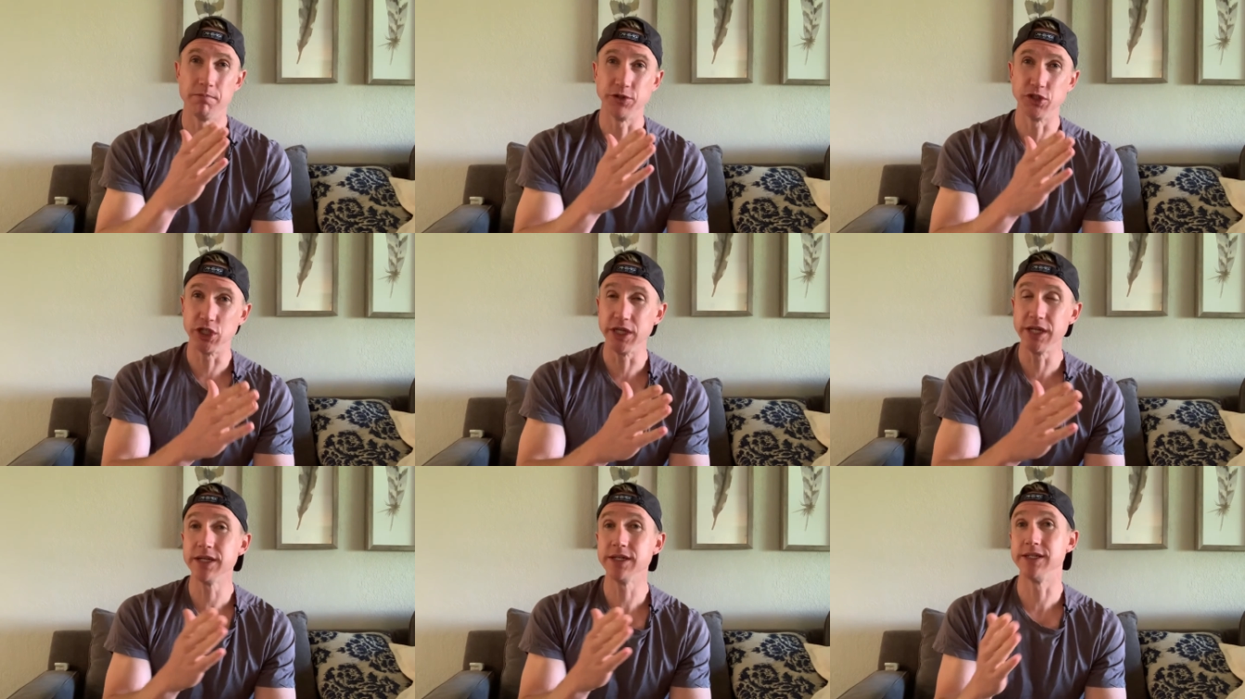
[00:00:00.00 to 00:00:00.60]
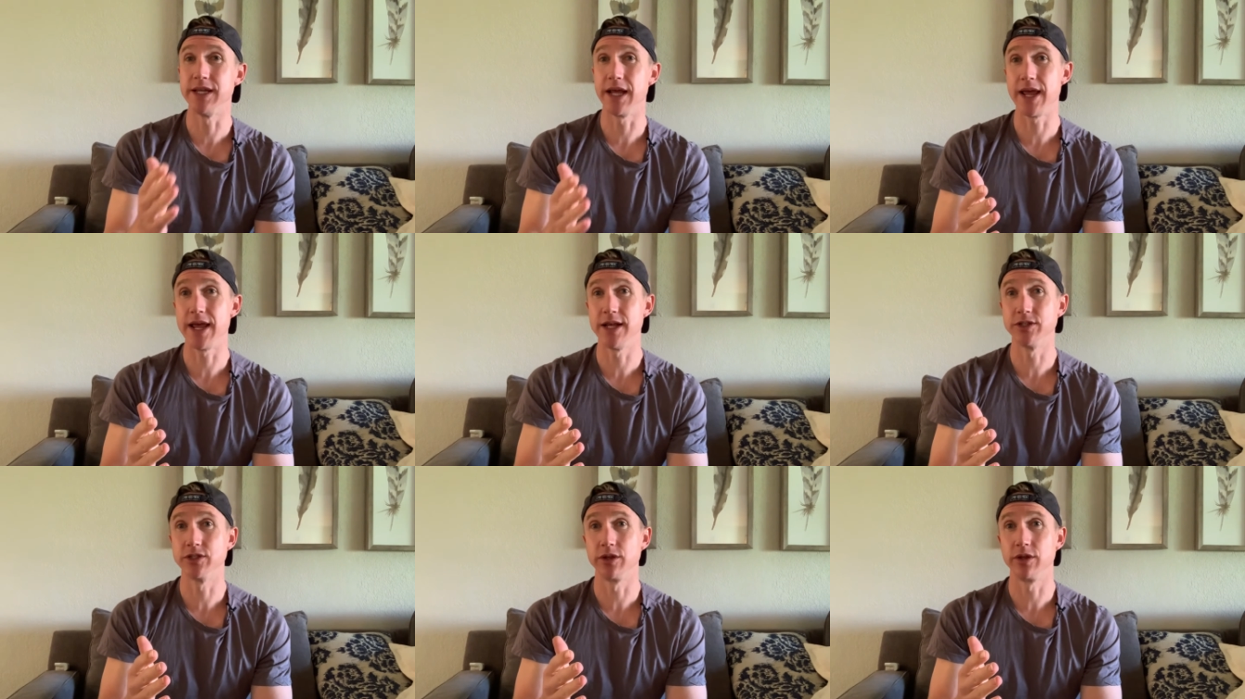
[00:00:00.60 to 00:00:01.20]
Cheat
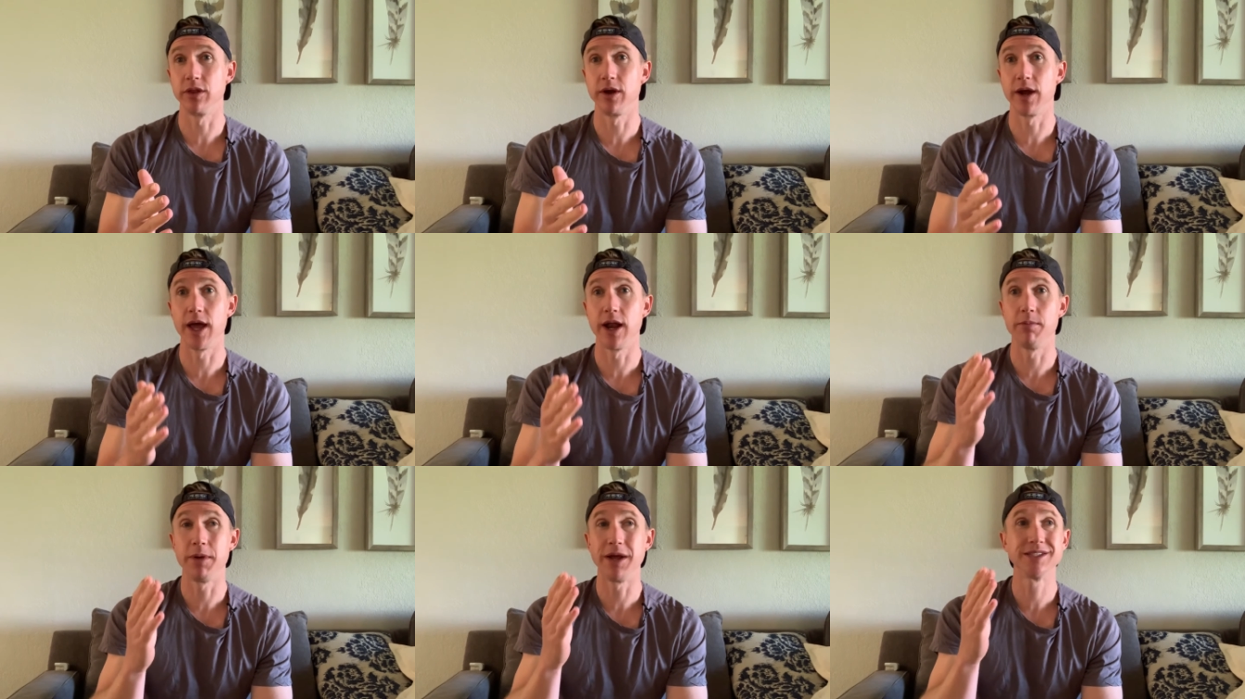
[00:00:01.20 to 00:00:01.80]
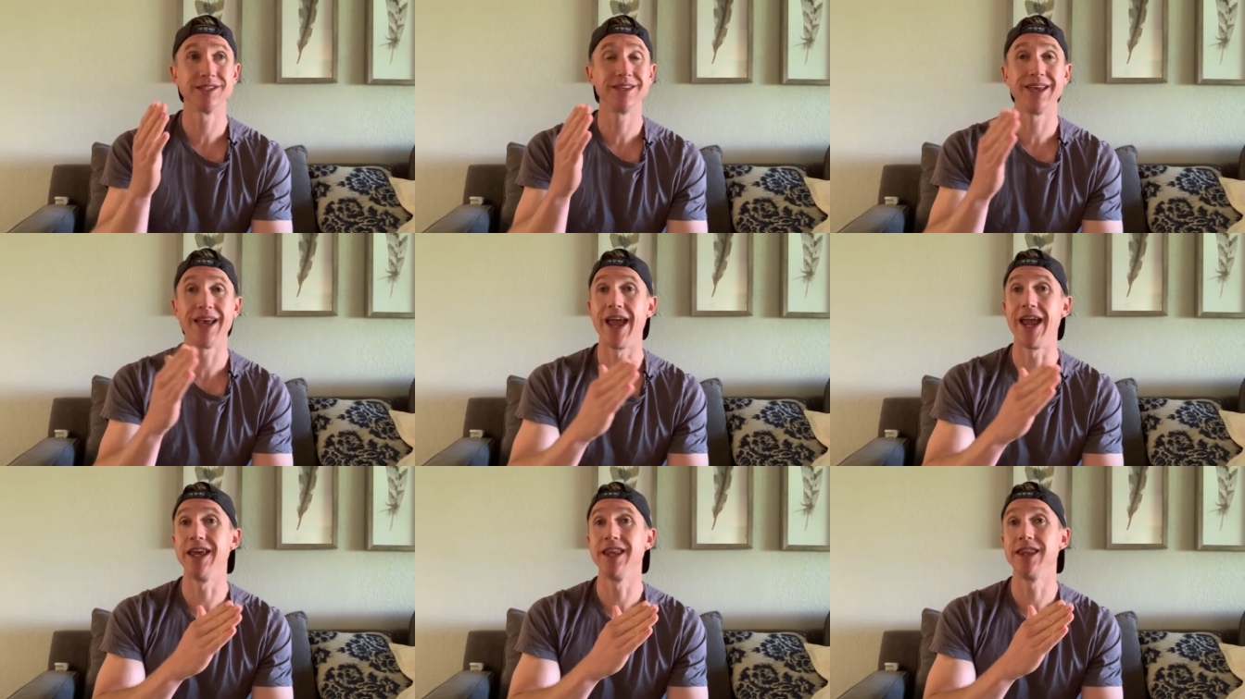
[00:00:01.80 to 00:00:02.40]
days, on the other hand, are basically
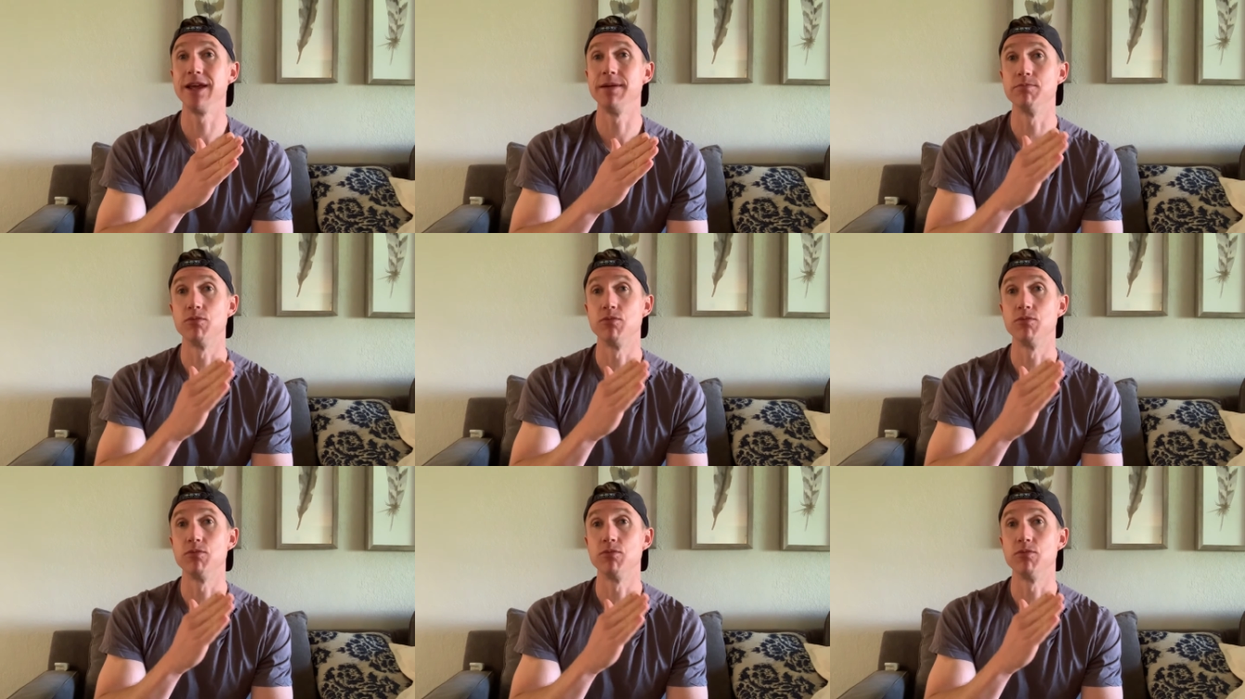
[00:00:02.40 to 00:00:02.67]
anything